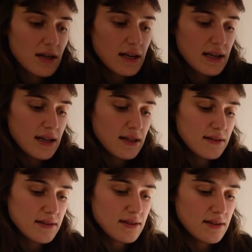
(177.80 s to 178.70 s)

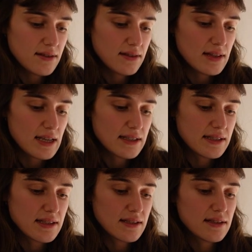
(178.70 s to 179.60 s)
And
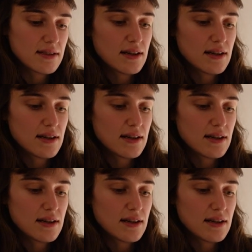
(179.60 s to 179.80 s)
that